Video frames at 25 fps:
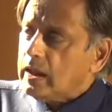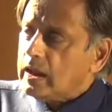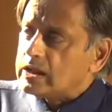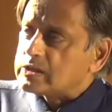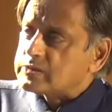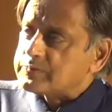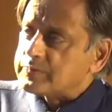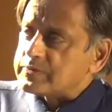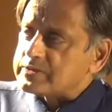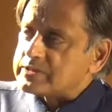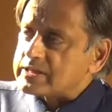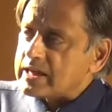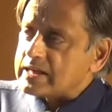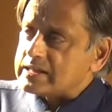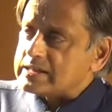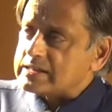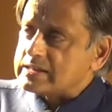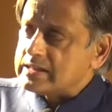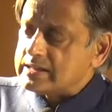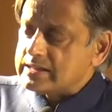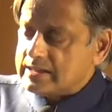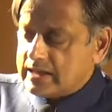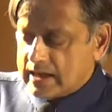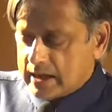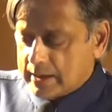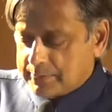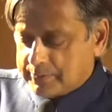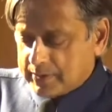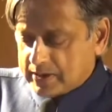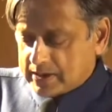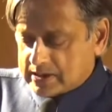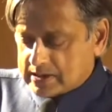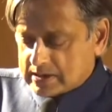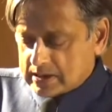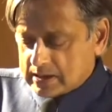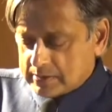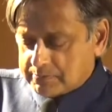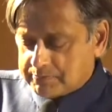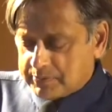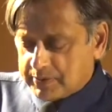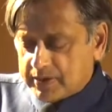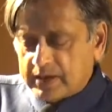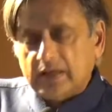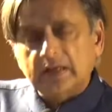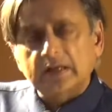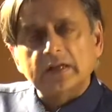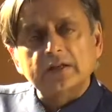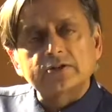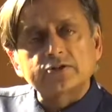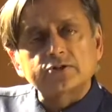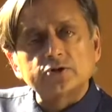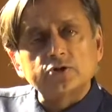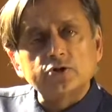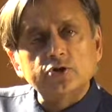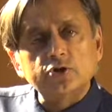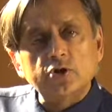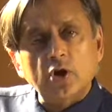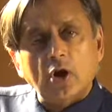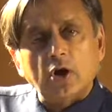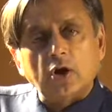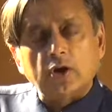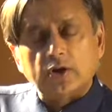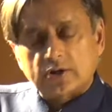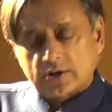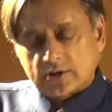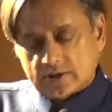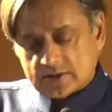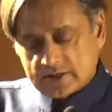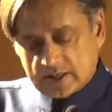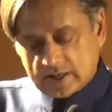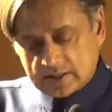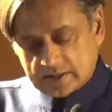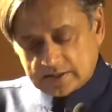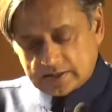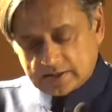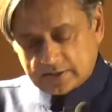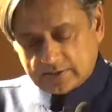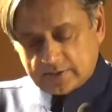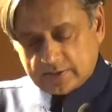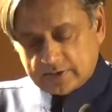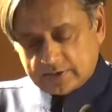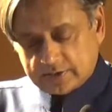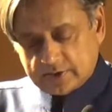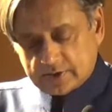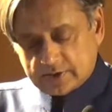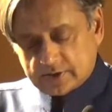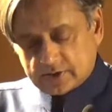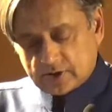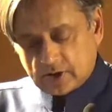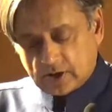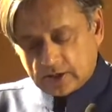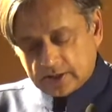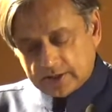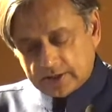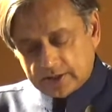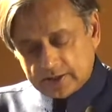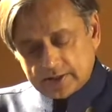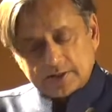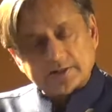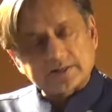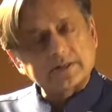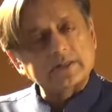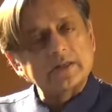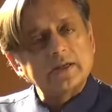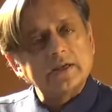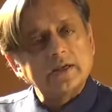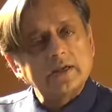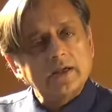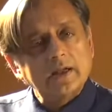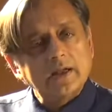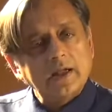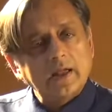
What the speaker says: It's precisely the epic's appeal to non-Sanskrit scholars